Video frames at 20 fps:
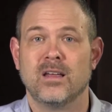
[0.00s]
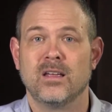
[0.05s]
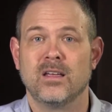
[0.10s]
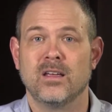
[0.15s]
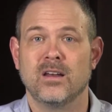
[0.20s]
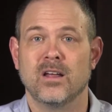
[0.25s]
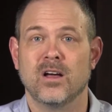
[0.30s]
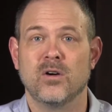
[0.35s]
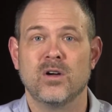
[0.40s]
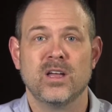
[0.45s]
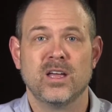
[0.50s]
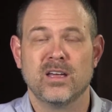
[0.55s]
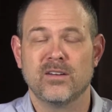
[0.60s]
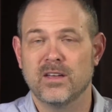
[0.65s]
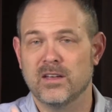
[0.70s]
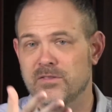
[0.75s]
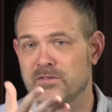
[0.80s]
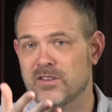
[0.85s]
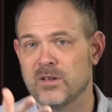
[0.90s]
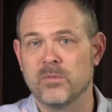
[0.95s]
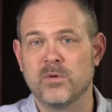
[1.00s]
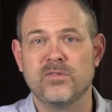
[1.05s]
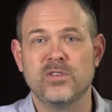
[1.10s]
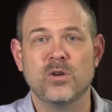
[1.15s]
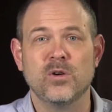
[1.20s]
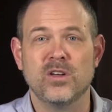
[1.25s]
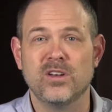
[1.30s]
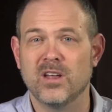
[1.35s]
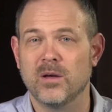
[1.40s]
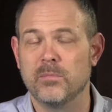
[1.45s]
You know, if some of
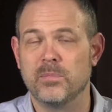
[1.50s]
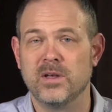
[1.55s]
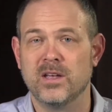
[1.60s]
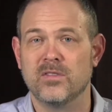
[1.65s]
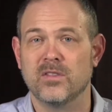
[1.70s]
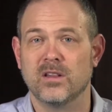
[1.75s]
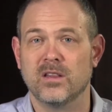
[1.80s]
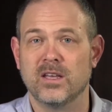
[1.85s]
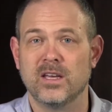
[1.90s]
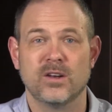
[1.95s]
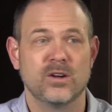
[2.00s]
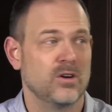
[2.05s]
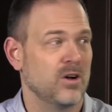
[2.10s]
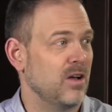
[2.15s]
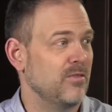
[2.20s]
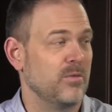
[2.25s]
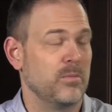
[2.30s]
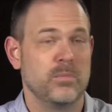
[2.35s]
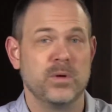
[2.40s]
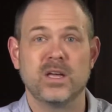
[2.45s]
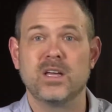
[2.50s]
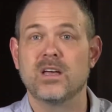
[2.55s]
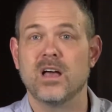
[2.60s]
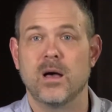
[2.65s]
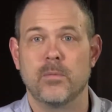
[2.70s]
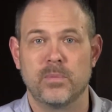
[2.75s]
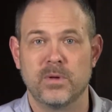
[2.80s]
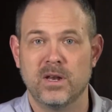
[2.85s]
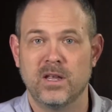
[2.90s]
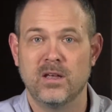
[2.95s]
you end up being the leader of a big
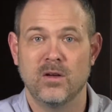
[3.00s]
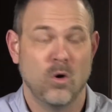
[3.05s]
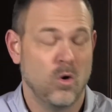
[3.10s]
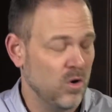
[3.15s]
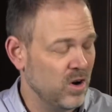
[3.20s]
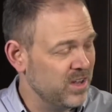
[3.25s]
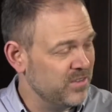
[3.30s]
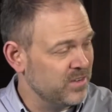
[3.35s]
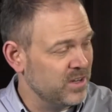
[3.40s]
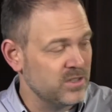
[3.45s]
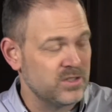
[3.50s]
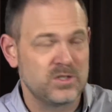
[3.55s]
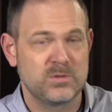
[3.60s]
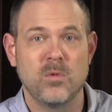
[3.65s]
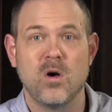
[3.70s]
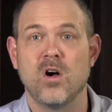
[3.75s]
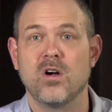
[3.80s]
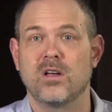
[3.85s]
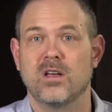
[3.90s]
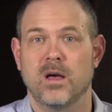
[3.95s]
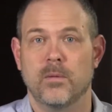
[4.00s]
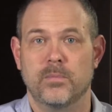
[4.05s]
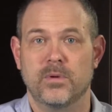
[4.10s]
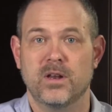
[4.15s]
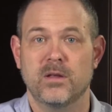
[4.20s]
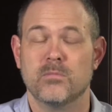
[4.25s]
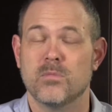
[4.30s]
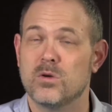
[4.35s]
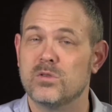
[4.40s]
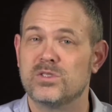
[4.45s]
company or even a small
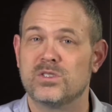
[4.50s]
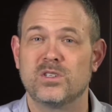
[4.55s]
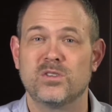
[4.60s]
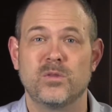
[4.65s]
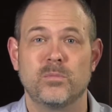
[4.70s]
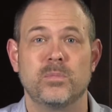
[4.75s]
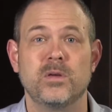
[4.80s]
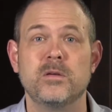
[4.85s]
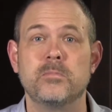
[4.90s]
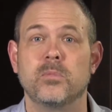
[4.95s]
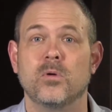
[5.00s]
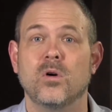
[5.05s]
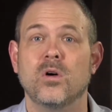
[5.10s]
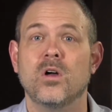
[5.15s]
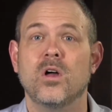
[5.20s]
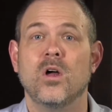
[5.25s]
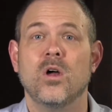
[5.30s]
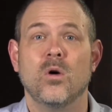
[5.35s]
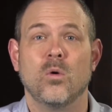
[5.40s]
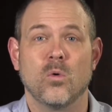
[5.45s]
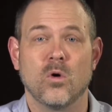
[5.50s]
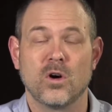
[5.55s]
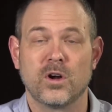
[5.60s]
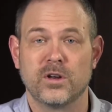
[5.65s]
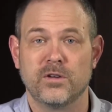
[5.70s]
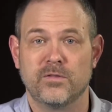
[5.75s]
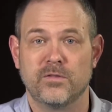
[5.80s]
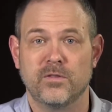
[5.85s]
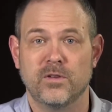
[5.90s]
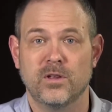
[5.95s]
company, most of the people
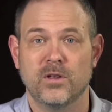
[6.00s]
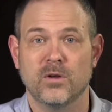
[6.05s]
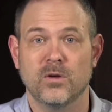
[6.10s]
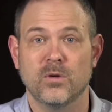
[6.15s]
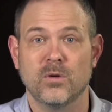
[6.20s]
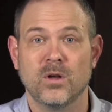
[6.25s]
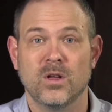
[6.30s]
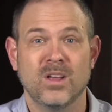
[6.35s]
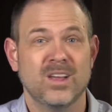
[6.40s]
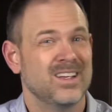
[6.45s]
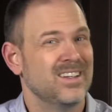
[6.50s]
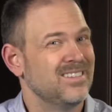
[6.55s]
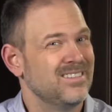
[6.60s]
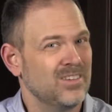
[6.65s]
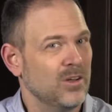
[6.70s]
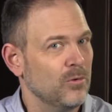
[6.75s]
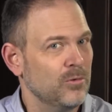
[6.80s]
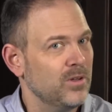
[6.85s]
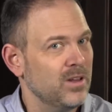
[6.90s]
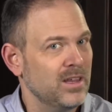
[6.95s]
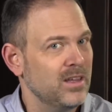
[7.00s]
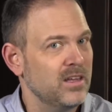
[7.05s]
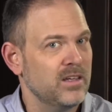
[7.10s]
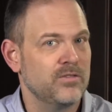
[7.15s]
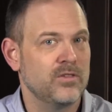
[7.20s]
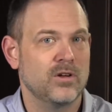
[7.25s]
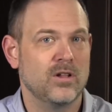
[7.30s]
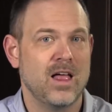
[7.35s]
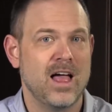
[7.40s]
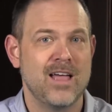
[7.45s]
working for you don't really
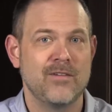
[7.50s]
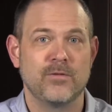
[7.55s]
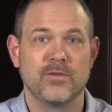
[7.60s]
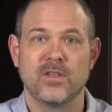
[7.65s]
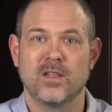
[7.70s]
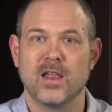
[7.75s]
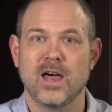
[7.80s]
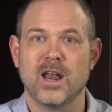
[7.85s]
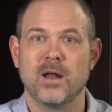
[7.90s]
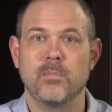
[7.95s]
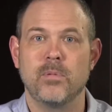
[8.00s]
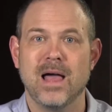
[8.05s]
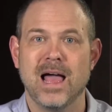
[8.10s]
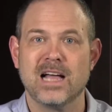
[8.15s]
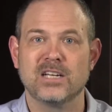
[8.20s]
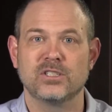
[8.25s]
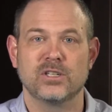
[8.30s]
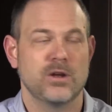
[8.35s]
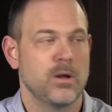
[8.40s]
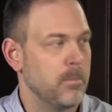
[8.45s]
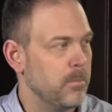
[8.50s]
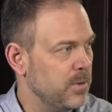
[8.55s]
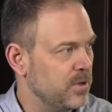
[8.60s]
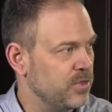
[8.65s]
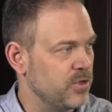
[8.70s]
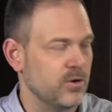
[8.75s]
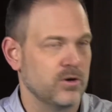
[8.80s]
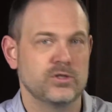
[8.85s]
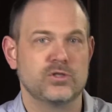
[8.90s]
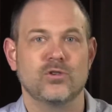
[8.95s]
live their life with a lot of passion,
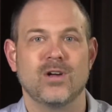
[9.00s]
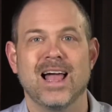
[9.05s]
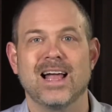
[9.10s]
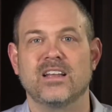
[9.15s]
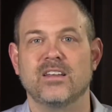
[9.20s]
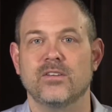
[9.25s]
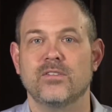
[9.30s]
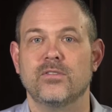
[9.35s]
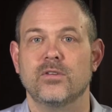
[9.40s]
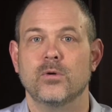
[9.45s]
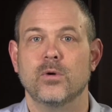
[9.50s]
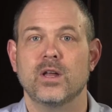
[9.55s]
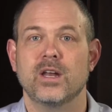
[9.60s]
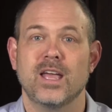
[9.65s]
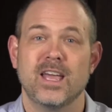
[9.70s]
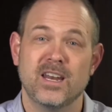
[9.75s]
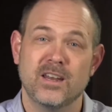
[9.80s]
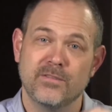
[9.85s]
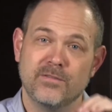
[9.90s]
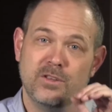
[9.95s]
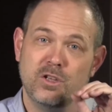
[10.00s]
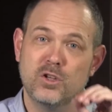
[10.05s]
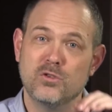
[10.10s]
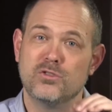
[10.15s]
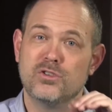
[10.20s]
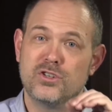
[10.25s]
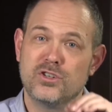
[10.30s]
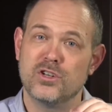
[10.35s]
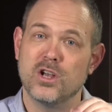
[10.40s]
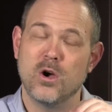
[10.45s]
but they're attracted to it. And if
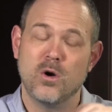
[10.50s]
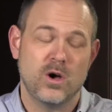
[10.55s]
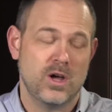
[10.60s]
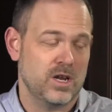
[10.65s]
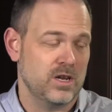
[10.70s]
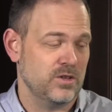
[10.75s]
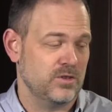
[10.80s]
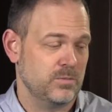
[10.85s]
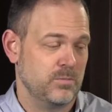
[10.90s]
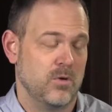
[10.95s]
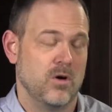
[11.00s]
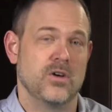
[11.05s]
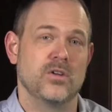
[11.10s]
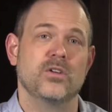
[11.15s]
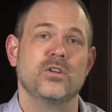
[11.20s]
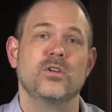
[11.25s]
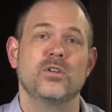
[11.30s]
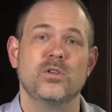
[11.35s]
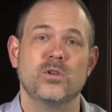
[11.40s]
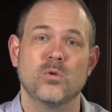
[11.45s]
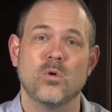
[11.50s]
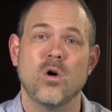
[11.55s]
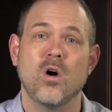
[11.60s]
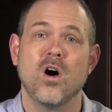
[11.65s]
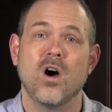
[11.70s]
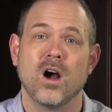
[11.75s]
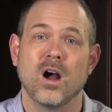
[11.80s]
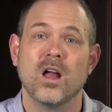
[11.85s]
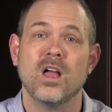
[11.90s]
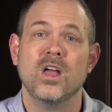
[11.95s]
you show it and it's part of who you
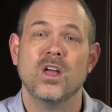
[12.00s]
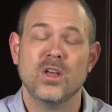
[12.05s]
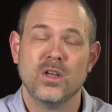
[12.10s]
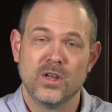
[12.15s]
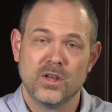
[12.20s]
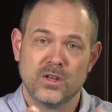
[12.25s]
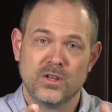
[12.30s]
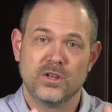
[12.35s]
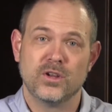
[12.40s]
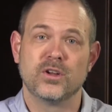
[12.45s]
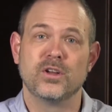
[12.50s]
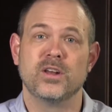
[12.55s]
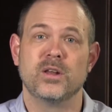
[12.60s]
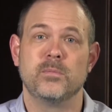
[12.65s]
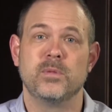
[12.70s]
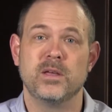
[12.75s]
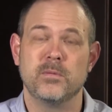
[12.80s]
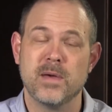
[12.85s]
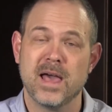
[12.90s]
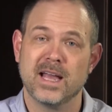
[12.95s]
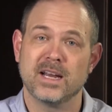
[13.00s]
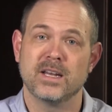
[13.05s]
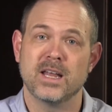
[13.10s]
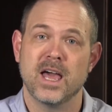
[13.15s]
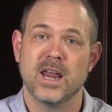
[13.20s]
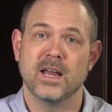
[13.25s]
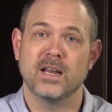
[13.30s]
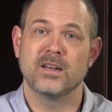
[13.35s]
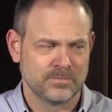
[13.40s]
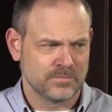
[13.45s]
are, you're going to be
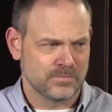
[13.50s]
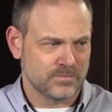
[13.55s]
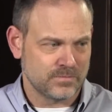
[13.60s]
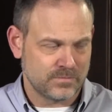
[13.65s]
magnetic.